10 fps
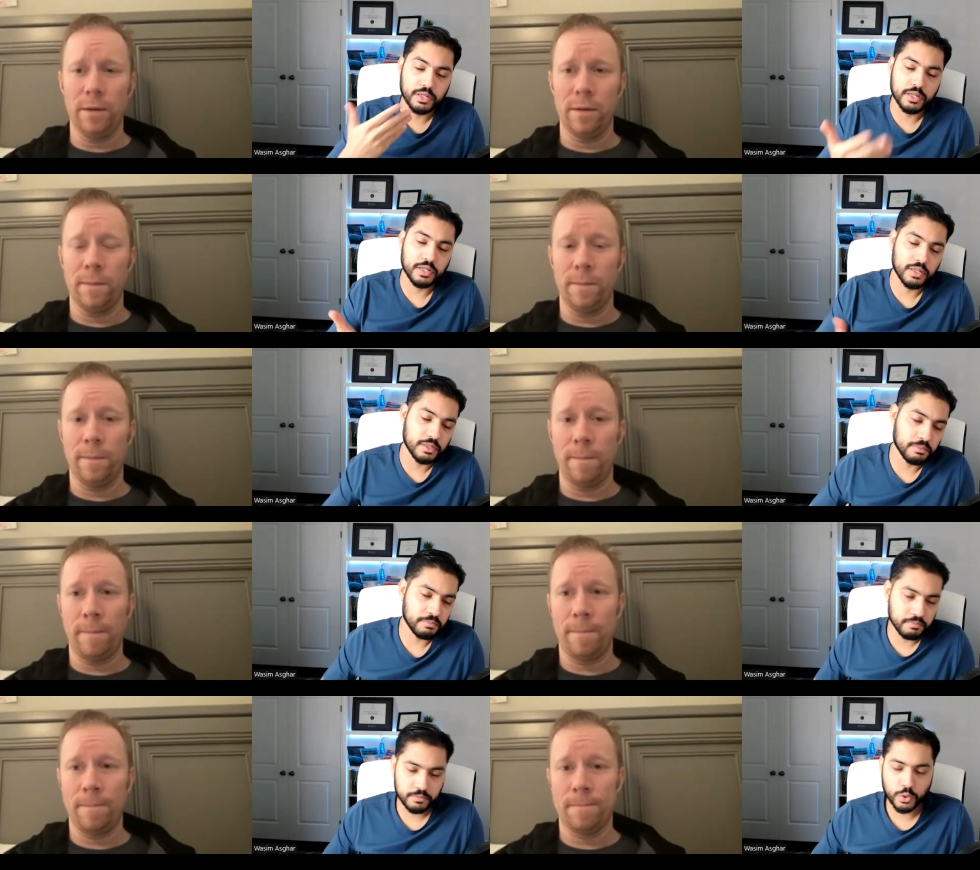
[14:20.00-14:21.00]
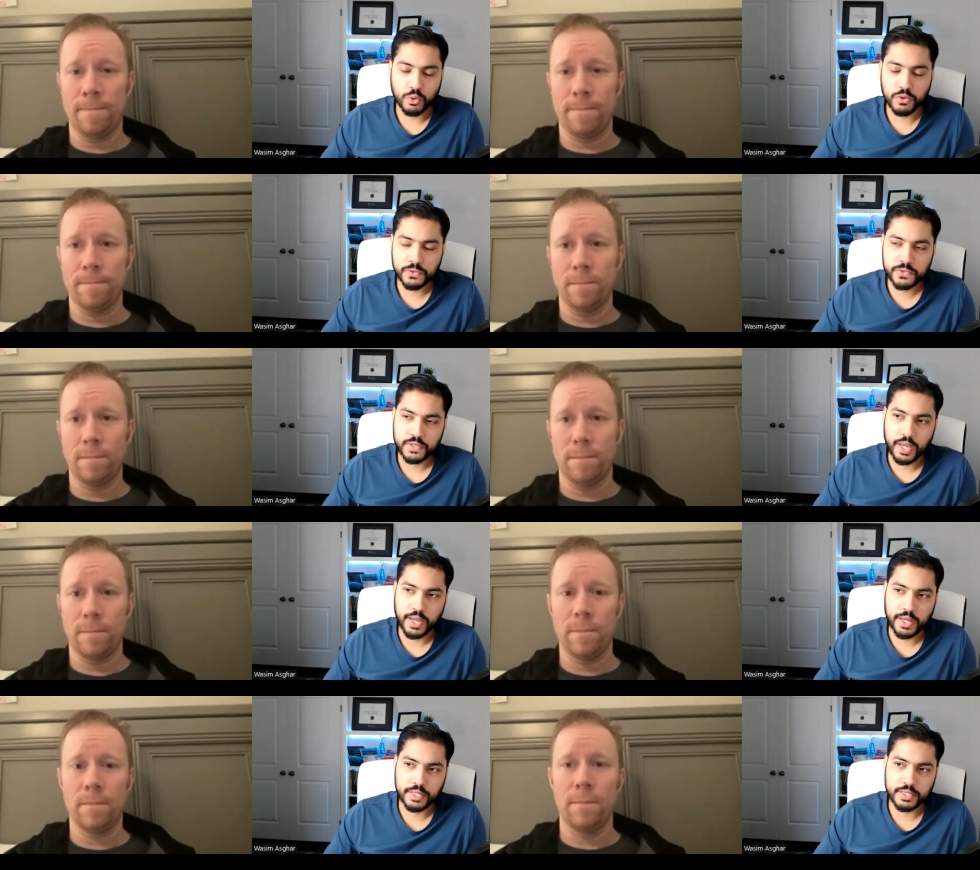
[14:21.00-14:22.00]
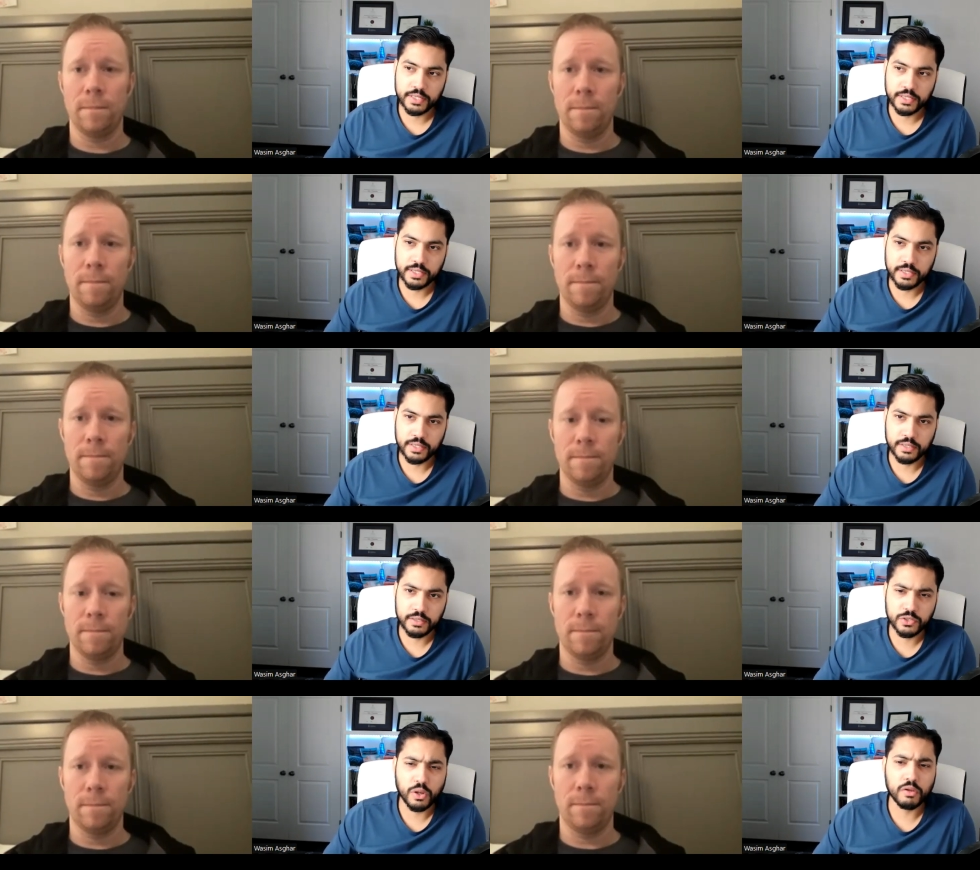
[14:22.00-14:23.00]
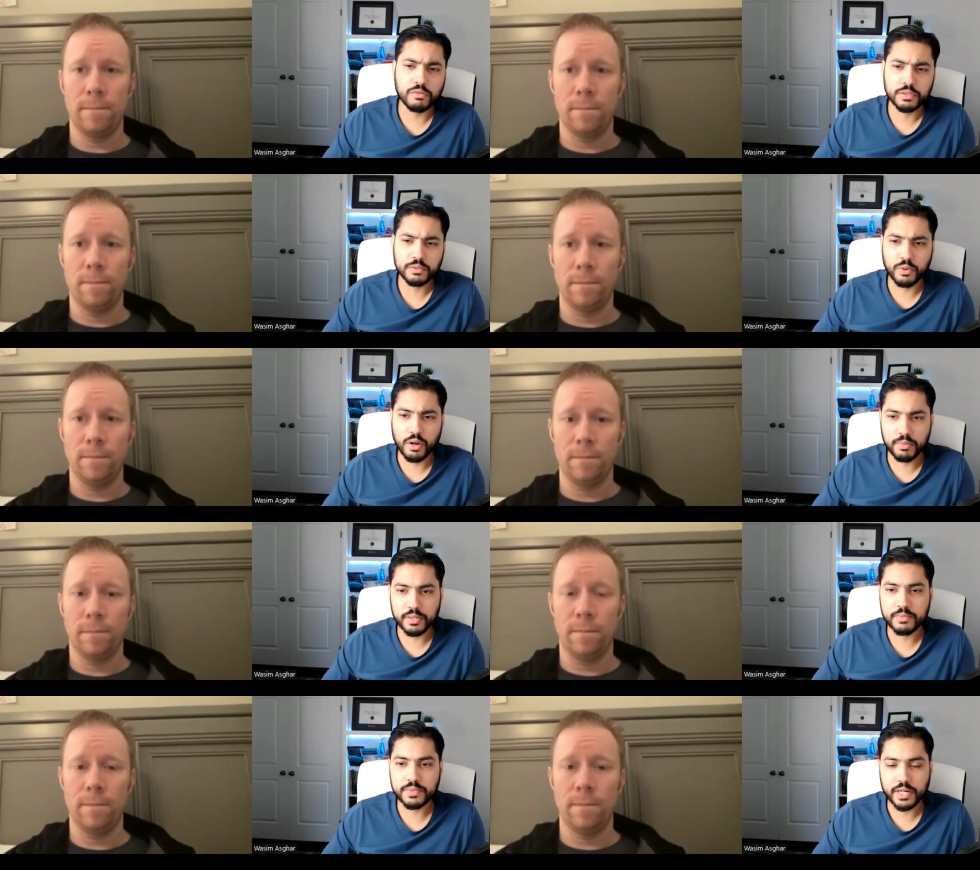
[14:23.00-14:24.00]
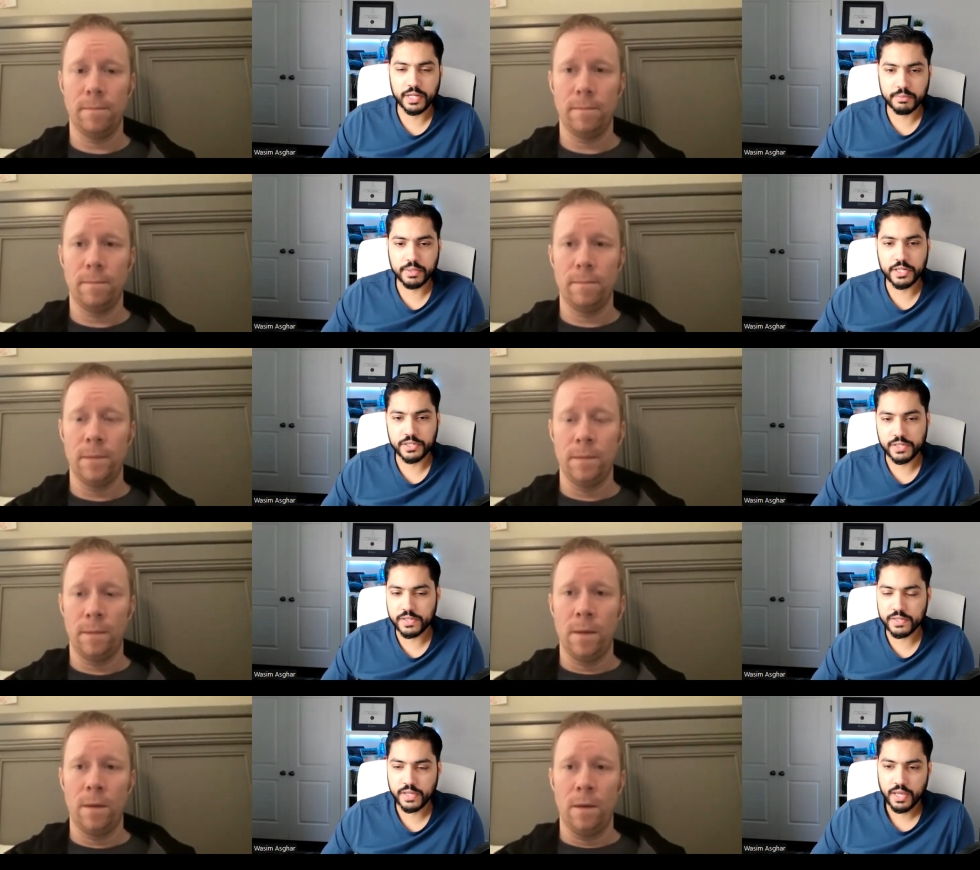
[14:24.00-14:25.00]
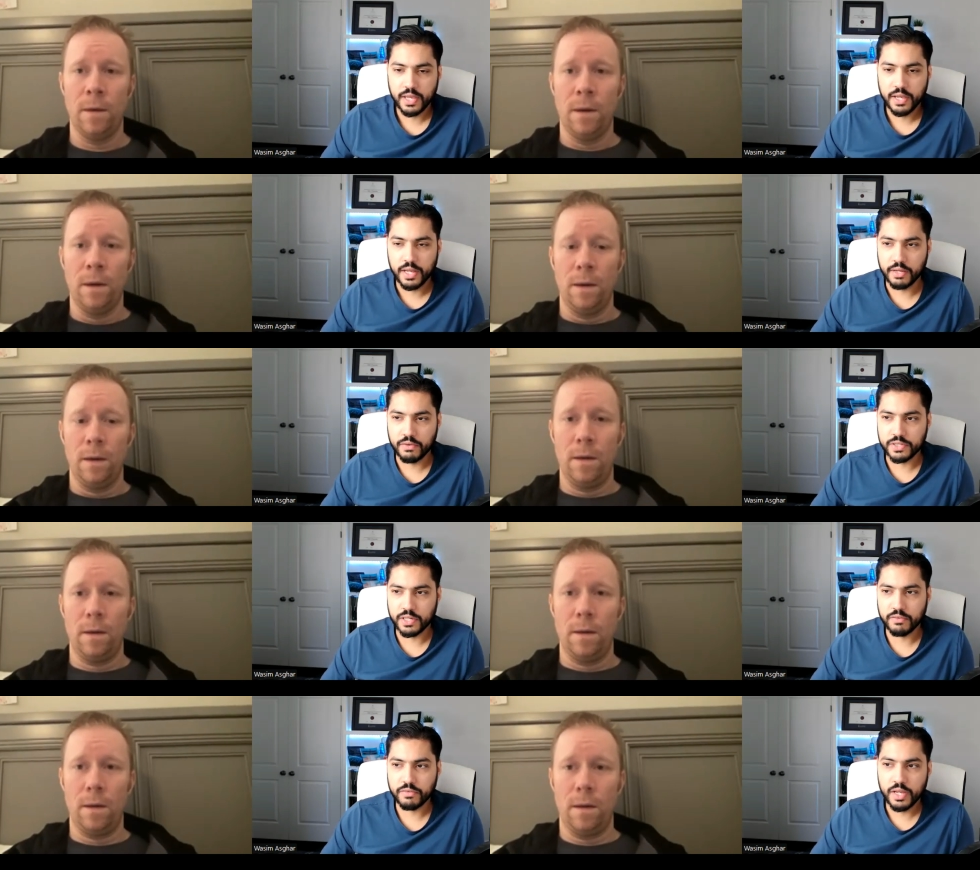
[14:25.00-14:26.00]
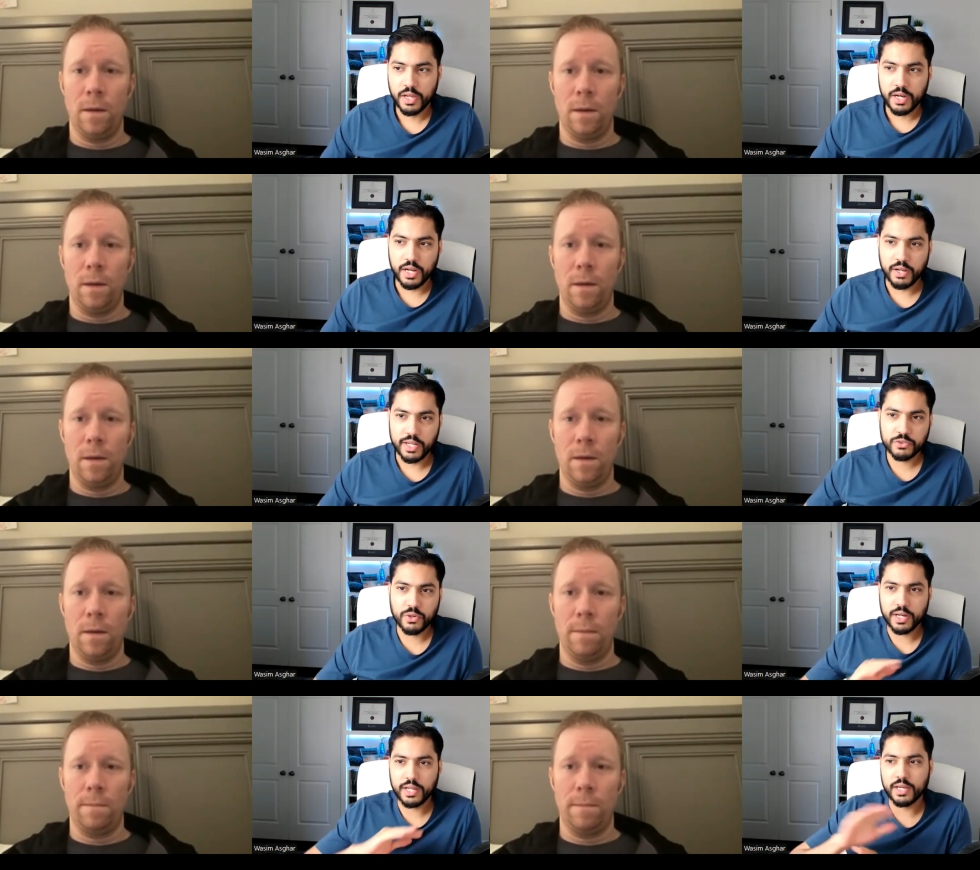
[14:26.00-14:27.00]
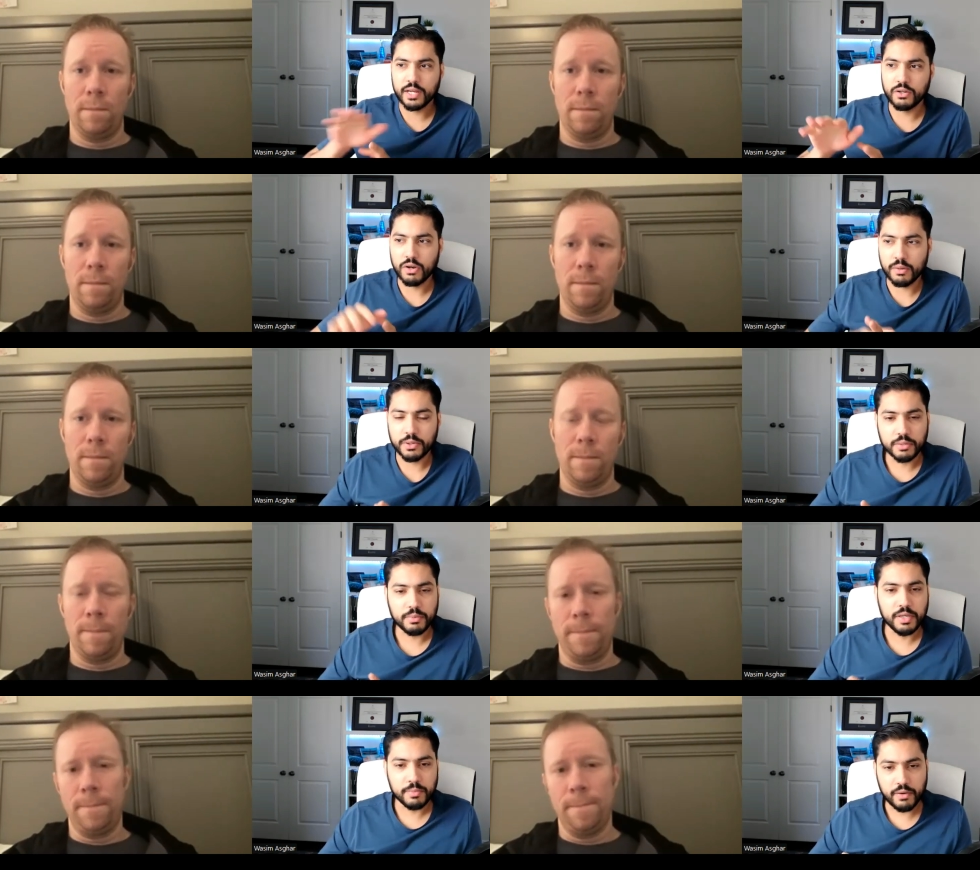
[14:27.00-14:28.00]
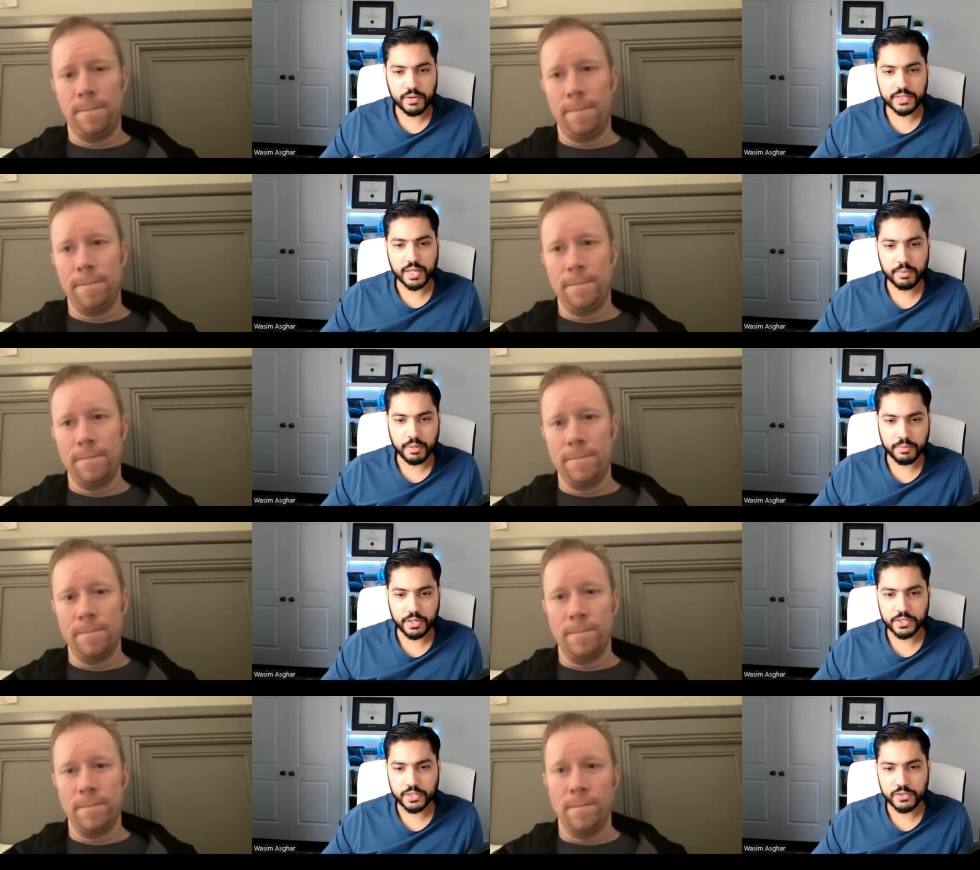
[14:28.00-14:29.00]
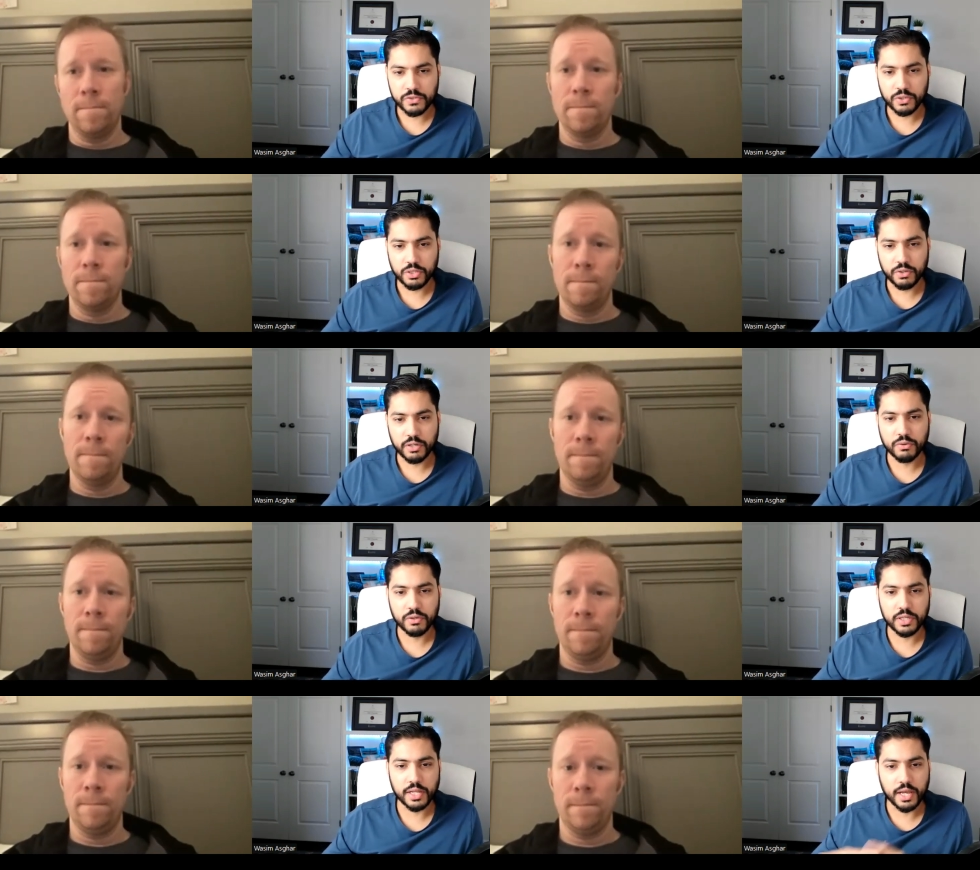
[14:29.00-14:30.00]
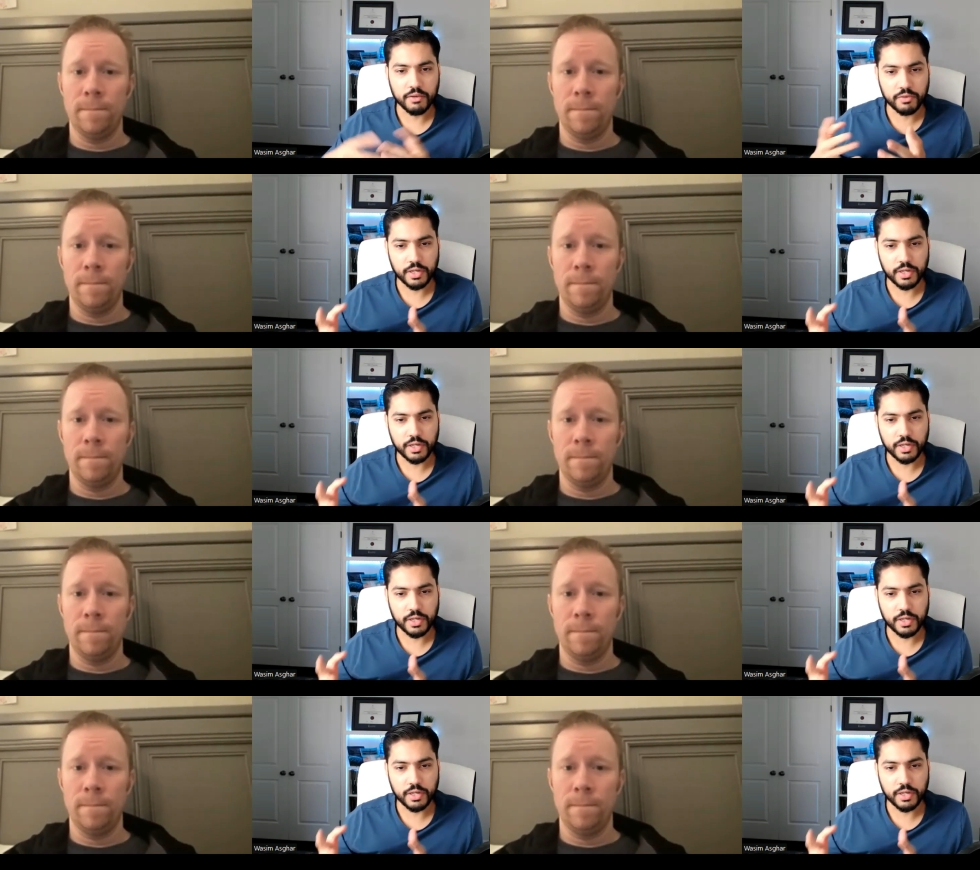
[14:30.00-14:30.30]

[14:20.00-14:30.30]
Speaker 1: the um, course, and uh, the solved problems and explanations. And that was enough. Now let's quickly uh, talk about your PE Power exam preparation. So you're enrolled in the live